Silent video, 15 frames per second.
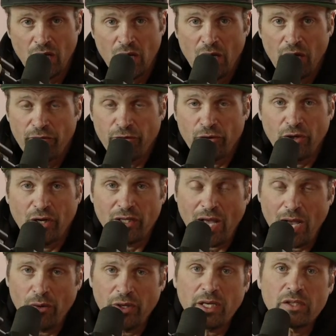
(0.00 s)
for
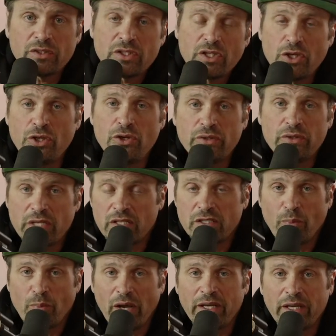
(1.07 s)
allowing us to use his
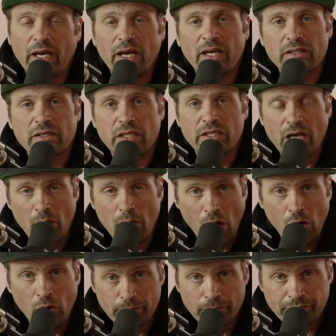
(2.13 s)
bike as a
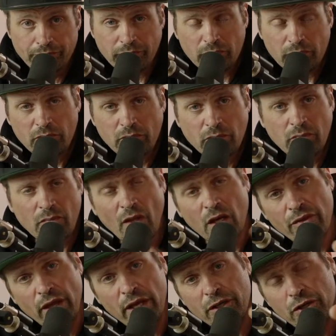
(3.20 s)
demo.
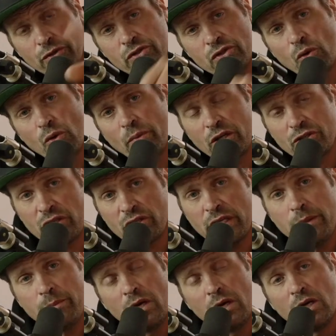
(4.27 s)
thank you so much,
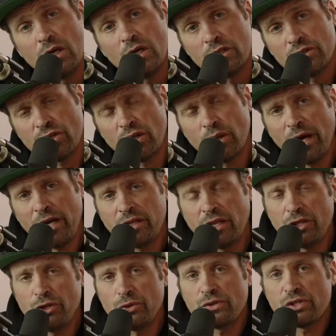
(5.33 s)
Liam. So the bike that
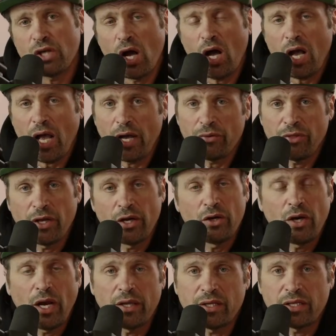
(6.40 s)
you saw out there
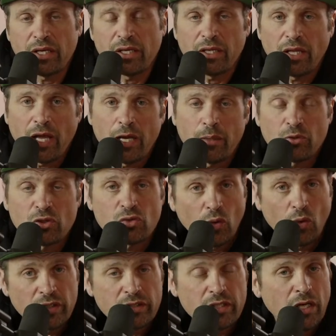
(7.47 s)
at the King of the Hammers
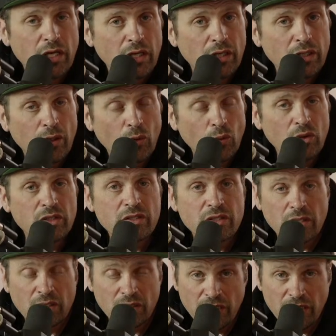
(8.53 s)
was
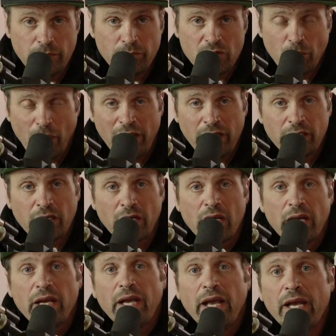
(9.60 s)
Liam's bike,
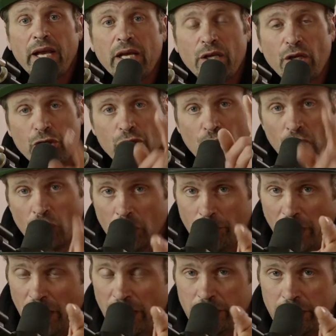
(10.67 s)
and your
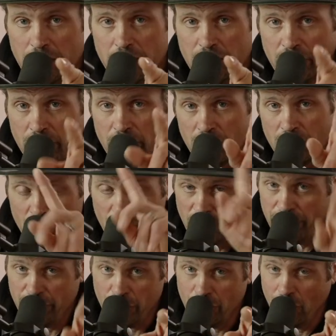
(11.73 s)
bike, if
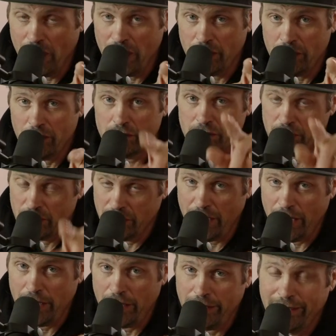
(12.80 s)
you win
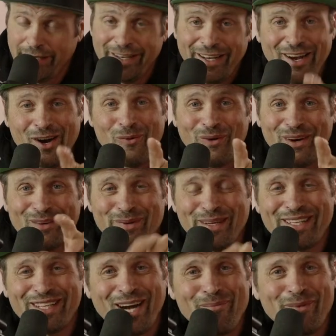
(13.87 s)
today, will be
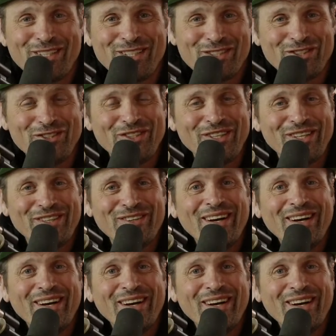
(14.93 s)
coming to you